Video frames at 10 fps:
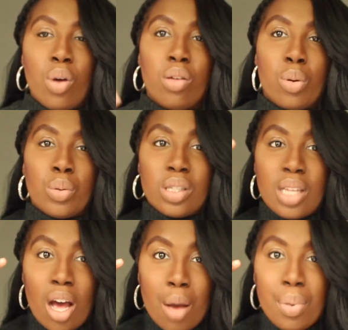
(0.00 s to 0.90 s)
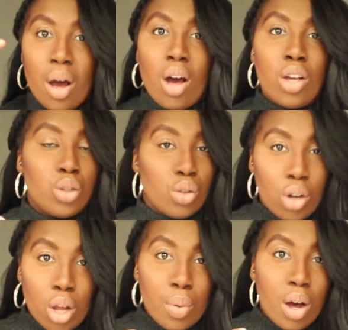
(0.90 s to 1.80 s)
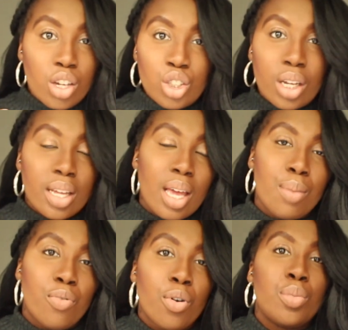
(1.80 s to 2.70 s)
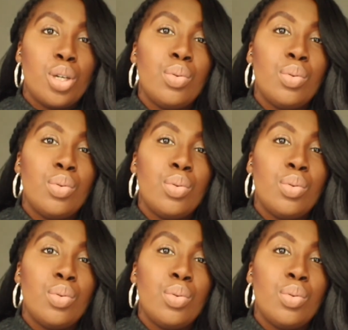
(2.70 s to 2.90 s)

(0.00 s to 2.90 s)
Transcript: whether it was the upper arch or the lower arch that it came from.